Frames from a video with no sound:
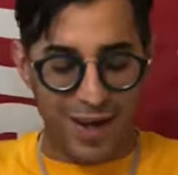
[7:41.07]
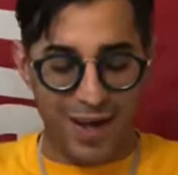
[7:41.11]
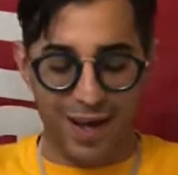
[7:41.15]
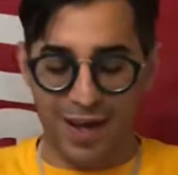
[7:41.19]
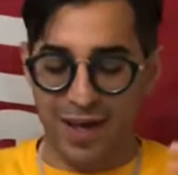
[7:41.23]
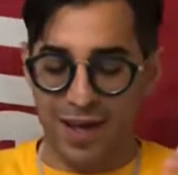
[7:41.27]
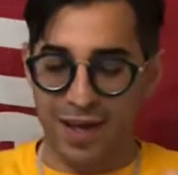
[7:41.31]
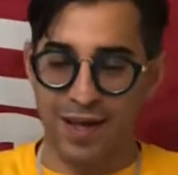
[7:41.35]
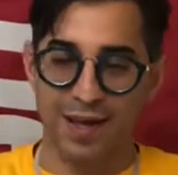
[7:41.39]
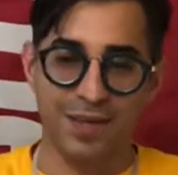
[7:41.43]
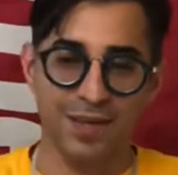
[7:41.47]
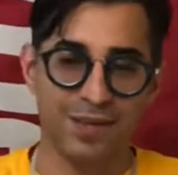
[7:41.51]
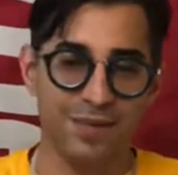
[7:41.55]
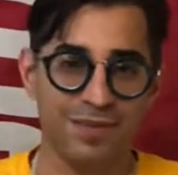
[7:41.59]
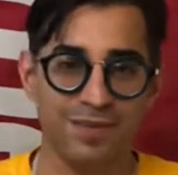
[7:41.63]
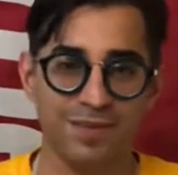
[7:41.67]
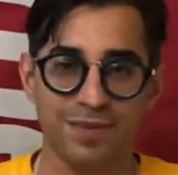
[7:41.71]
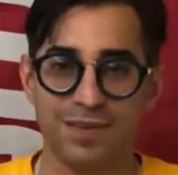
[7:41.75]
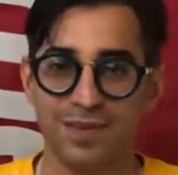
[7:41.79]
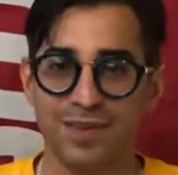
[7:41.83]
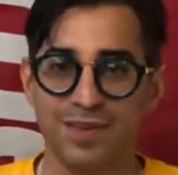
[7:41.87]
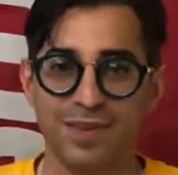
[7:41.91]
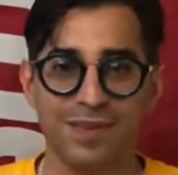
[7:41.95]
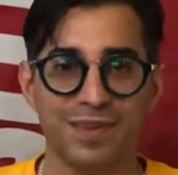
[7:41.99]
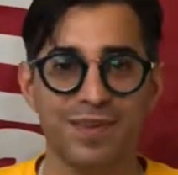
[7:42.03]
And
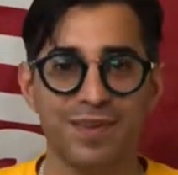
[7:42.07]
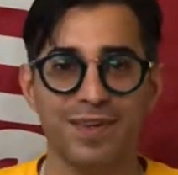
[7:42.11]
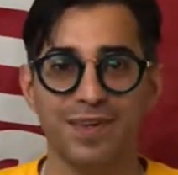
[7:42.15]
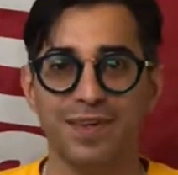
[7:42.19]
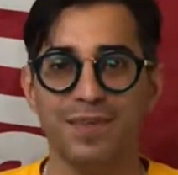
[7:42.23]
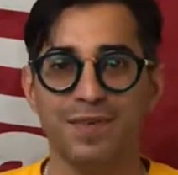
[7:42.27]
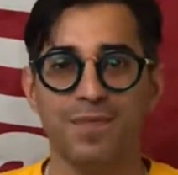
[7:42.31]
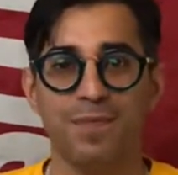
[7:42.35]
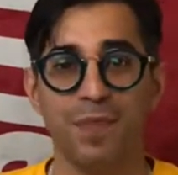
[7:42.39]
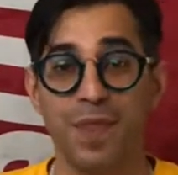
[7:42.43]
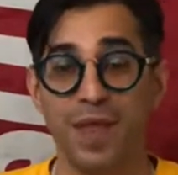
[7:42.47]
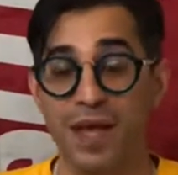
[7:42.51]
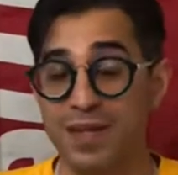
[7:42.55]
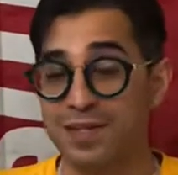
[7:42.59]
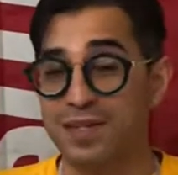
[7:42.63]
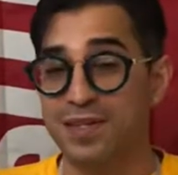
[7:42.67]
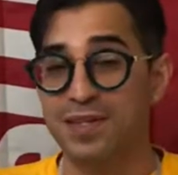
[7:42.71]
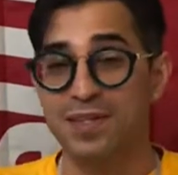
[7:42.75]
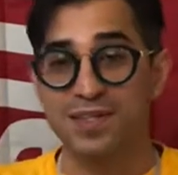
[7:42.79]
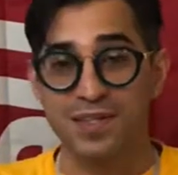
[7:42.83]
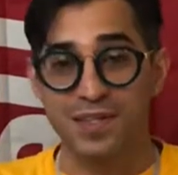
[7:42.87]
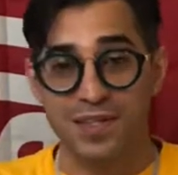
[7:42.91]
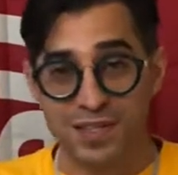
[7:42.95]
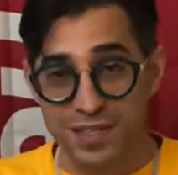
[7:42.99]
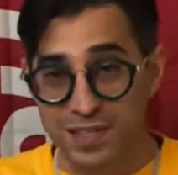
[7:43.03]
as a
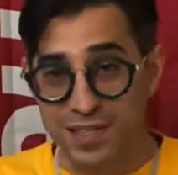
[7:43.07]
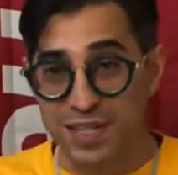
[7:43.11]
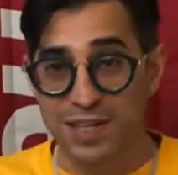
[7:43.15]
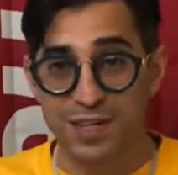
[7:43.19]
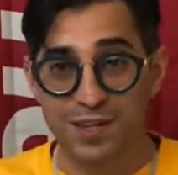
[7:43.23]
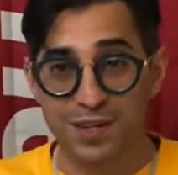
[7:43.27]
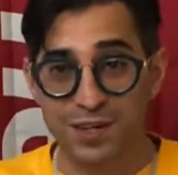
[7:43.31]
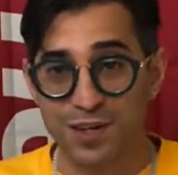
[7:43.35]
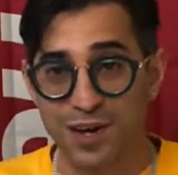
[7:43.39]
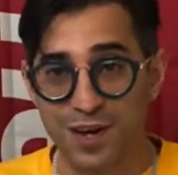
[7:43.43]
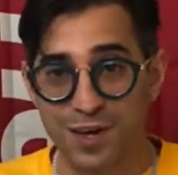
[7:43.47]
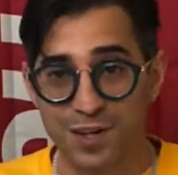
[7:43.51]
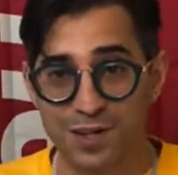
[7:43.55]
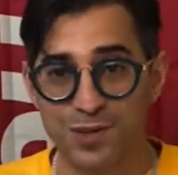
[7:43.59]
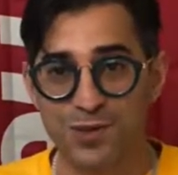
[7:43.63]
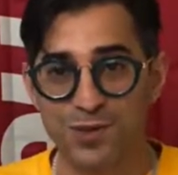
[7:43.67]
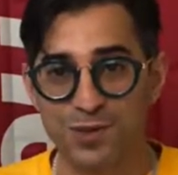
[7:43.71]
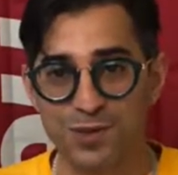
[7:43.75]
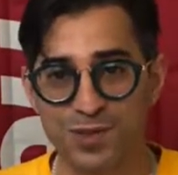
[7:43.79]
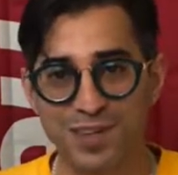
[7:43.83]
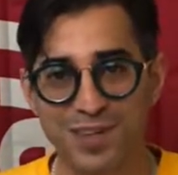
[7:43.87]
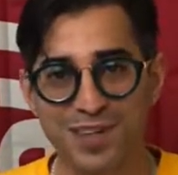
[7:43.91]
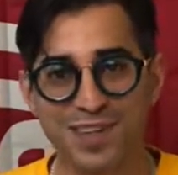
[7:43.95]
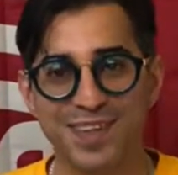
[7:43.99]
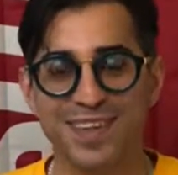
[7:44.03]
sneaker
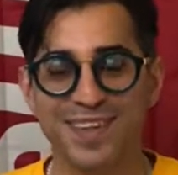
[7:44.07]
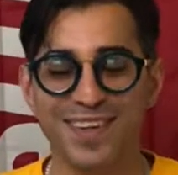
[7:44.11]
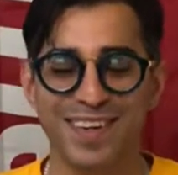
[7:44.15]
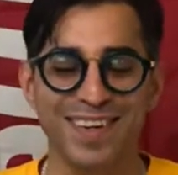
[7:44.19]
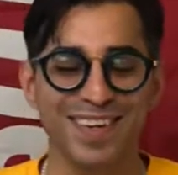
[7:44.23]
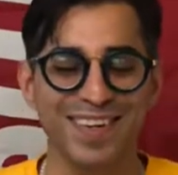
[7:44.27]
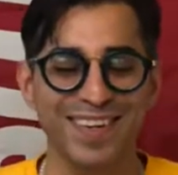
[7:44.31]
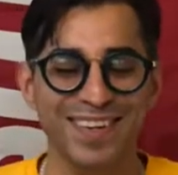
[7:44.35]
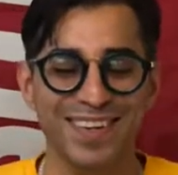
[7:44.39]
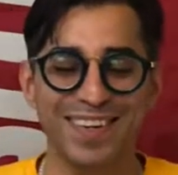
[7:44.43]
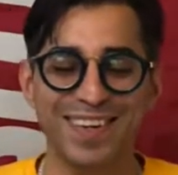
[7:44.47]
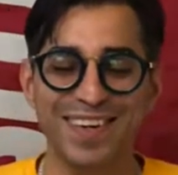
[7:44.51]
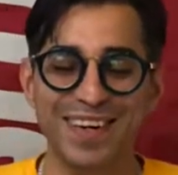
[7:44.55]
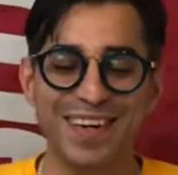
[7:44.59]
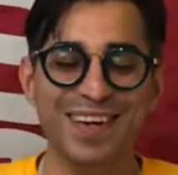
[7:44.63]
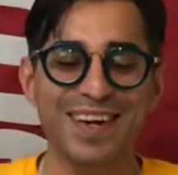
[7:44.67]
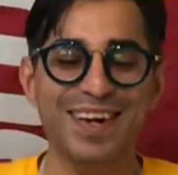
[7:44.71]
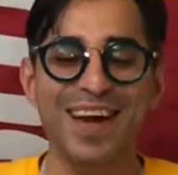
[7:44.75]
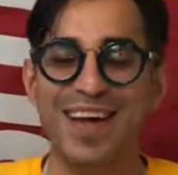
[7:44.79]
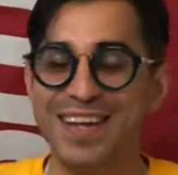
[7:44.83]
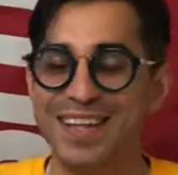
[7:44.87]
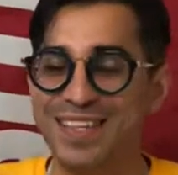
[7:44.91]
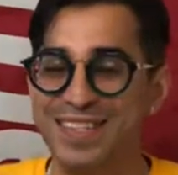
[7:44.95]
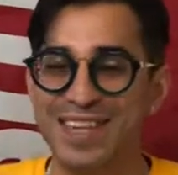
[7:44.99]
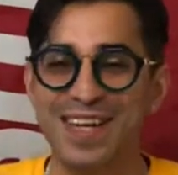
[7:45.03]
connoisseur,
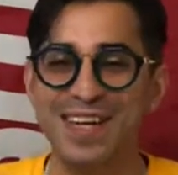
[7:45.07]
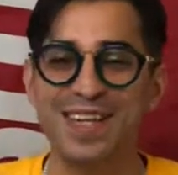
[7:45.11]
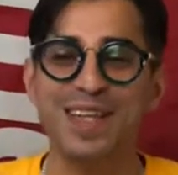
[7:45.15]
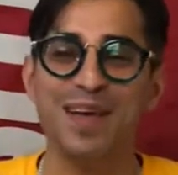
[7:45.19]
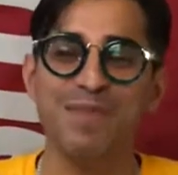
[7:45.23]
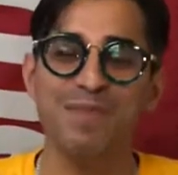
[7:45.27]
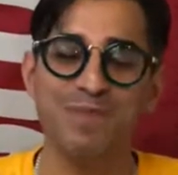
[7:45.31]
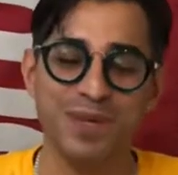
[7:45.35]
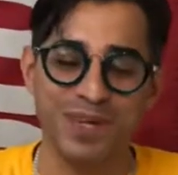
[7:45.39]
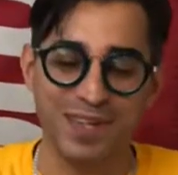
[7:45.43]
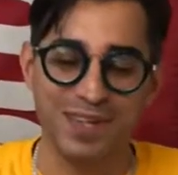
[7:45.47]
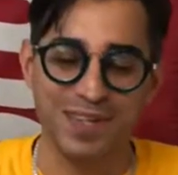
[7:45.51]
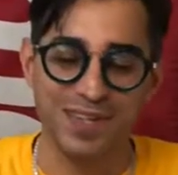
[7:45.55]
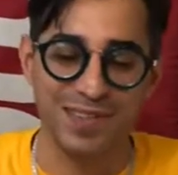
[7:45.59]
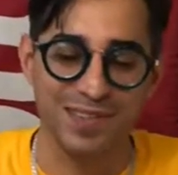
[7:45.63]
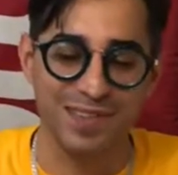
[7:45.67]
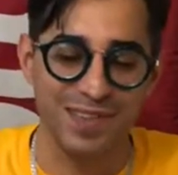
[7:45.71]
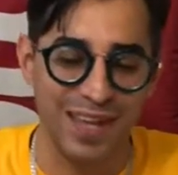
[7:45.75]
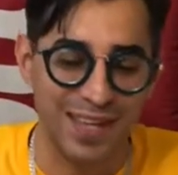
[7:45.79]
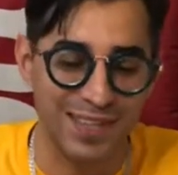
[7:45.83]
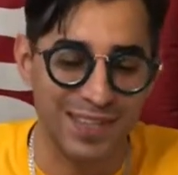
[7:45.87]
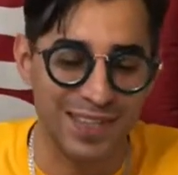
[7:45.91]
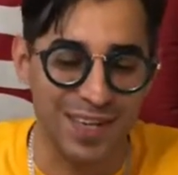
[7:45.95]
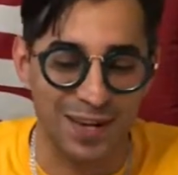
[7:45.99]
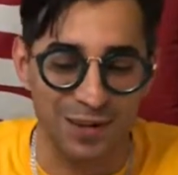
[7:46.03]
I say that because
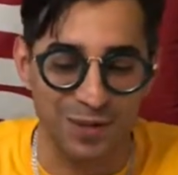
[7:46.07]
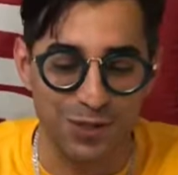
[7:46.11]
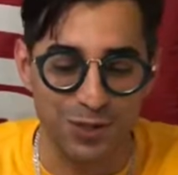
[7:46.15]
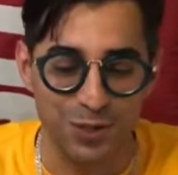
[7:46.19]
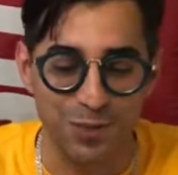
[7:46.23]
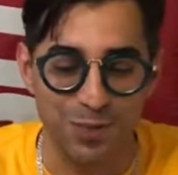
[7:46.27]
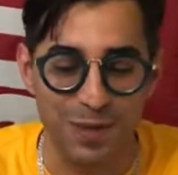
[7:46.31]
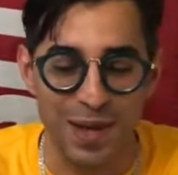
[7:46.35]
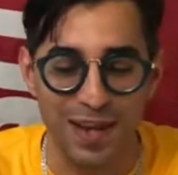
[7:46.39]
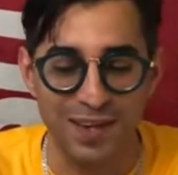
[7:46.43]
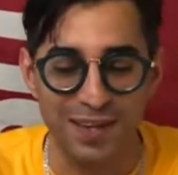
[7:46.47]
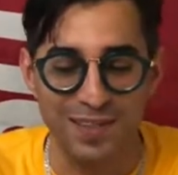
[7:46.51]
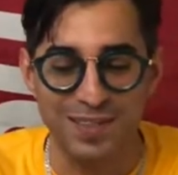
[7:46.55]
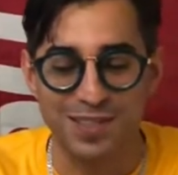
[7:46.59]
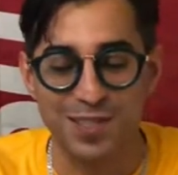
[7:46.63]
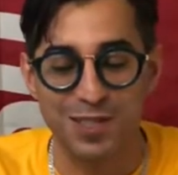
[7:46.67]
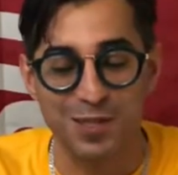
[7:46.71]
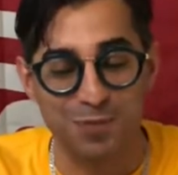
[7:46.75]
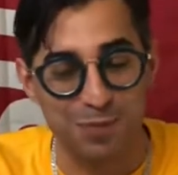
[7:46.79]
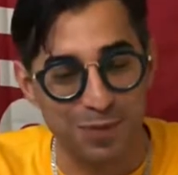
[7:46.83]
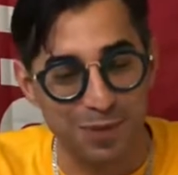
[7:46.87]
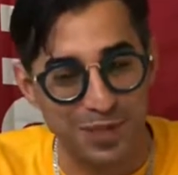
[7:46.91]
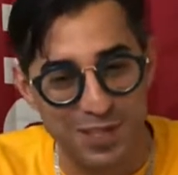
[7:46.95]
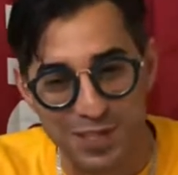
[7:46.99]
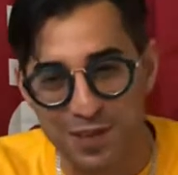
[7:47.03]
that's how New Balance
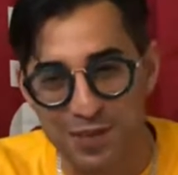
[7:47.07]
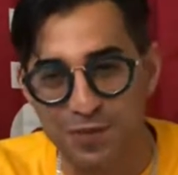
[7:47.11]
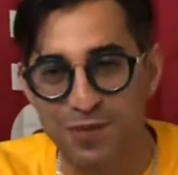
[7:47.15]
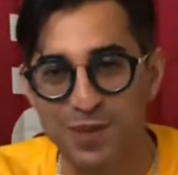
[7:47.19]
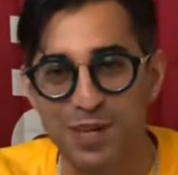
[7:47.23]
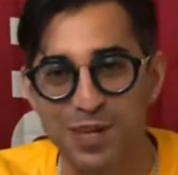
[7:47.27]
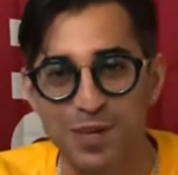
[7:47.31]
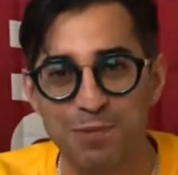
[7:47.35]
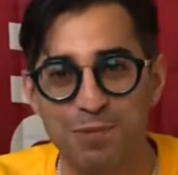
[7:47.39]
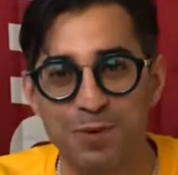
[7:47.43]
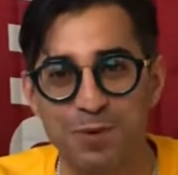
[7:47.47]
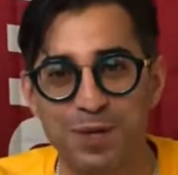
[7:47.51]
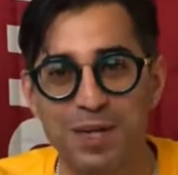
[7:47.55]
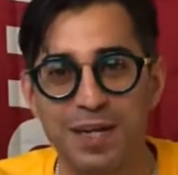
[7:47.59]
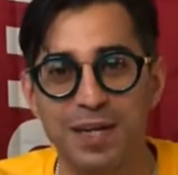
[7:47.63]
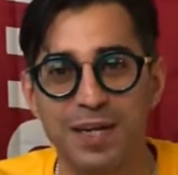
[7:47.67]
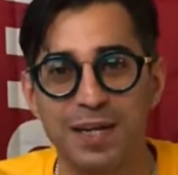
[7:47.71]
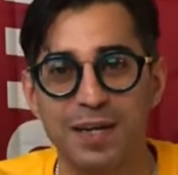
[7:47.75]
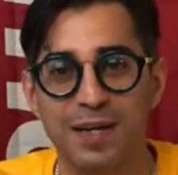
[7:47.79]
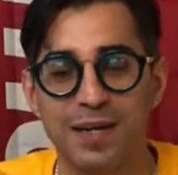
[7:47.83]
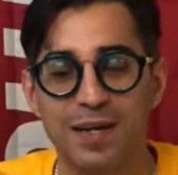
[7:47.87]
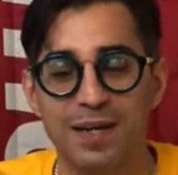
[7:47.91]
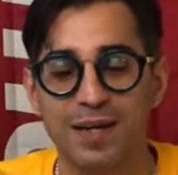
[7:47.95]
specifically put it.